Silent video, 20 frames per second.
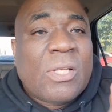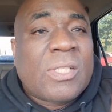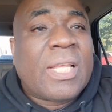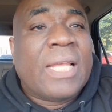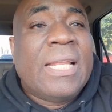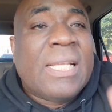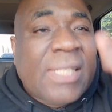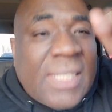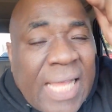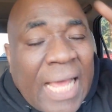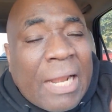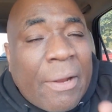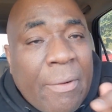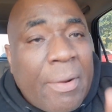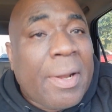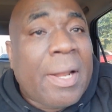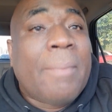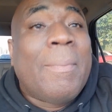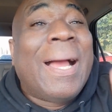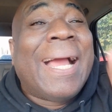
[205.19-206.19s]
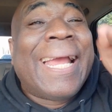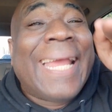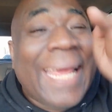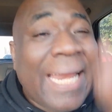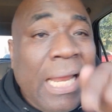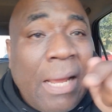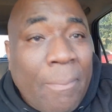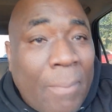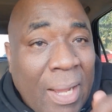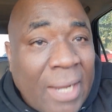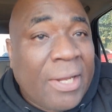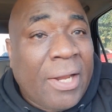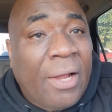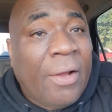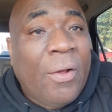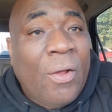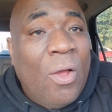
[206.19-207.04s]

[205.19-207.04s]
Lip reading: say the salary them and give them money,